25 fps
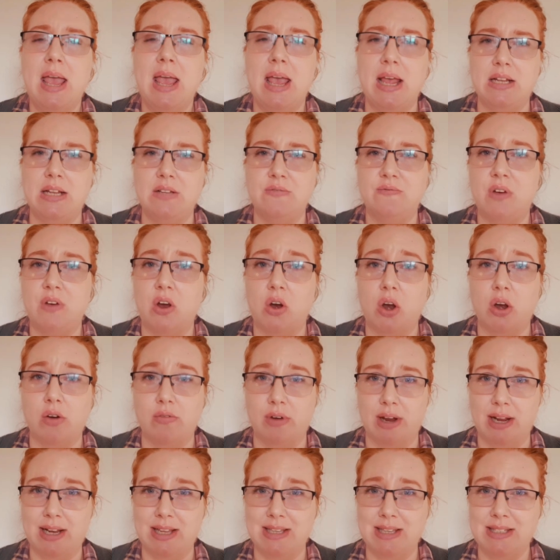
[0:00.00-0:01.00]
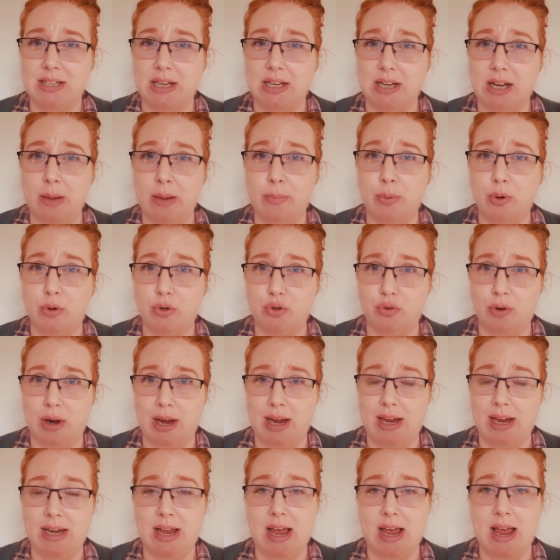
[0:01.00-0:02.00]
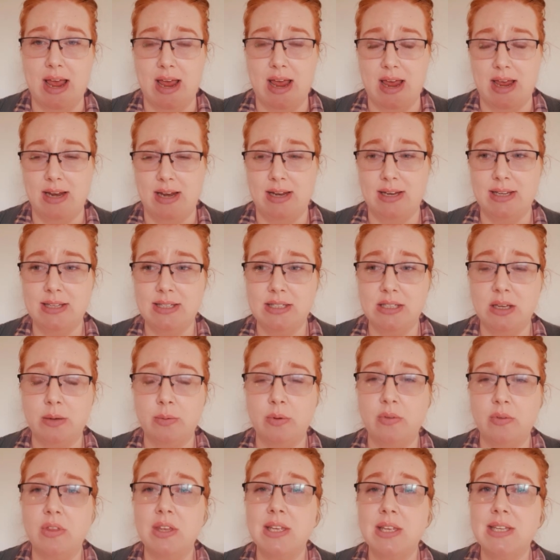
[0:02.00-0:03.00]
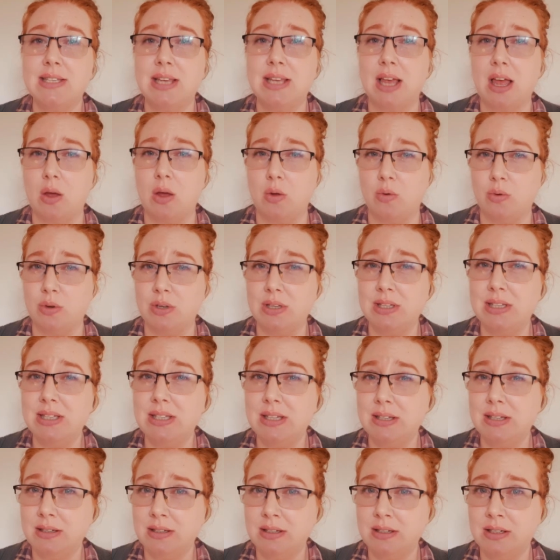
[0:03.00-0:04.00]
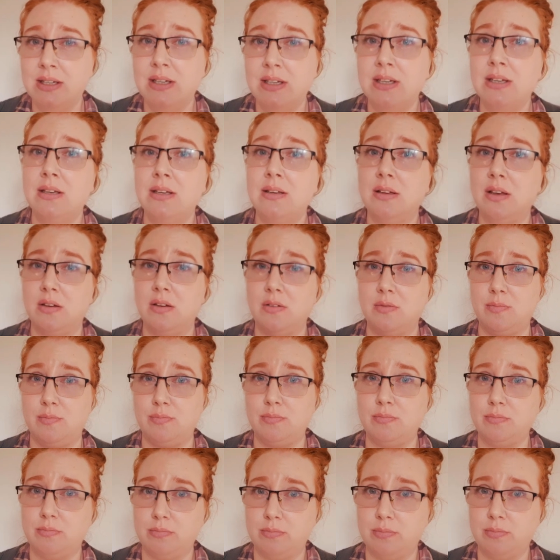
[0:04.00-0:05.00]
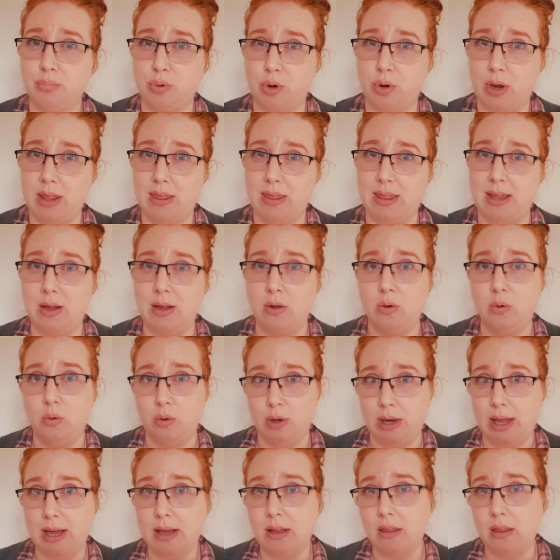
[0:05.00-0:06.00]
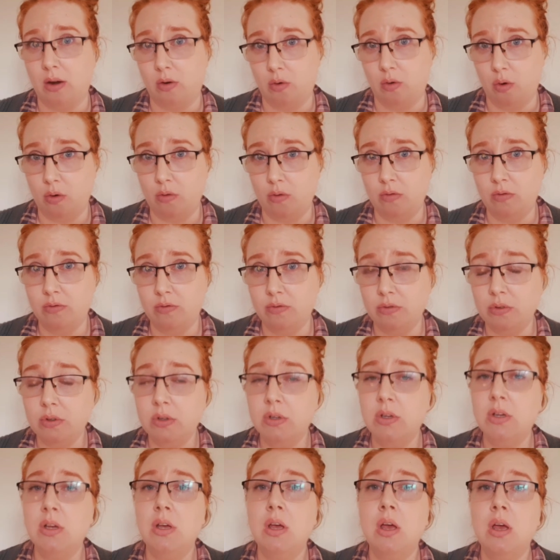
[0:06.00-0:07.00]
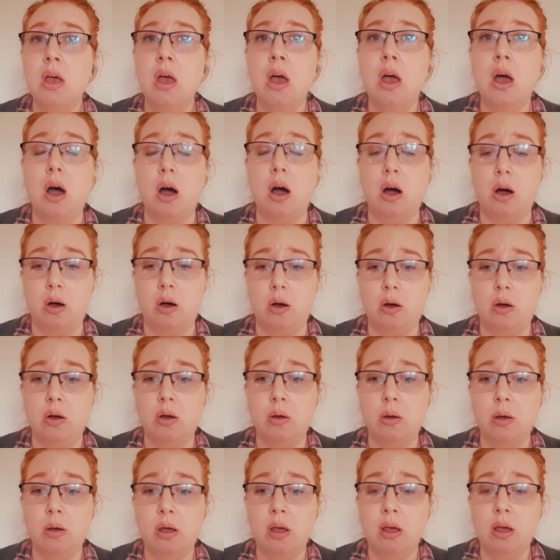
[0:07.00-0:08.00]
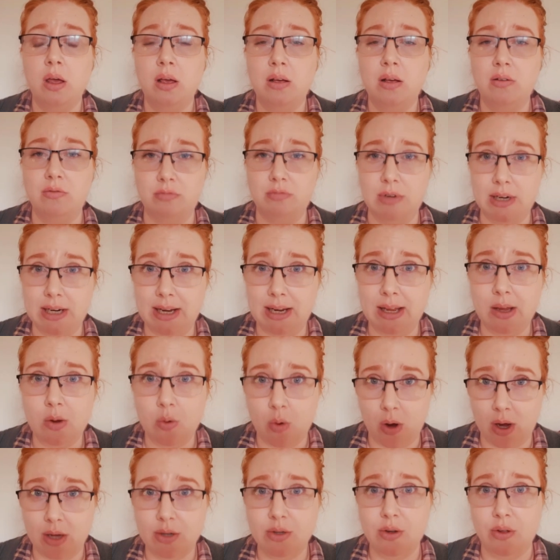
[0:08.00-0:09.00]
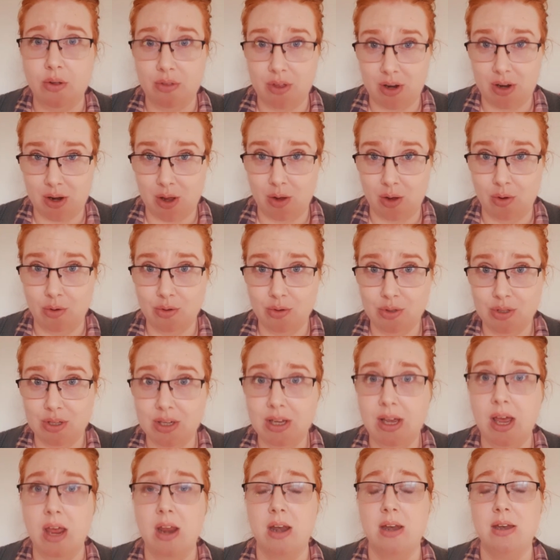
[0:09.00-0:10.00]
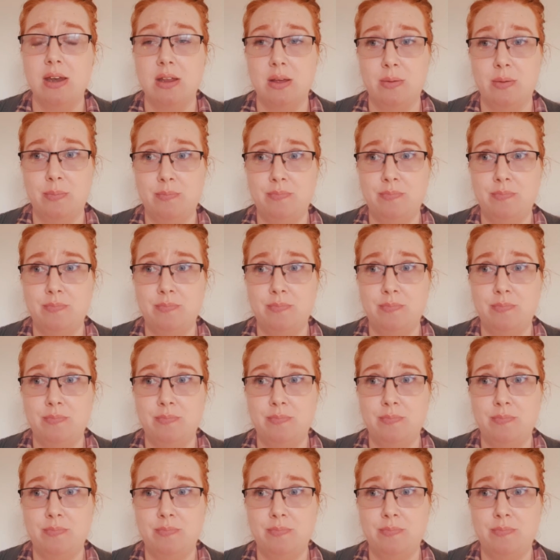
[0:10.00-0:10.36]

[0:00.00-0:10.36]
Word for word: it's very realistically portrayed, and some of the sounds, breathing or lack thereof, are really quite on the nose. And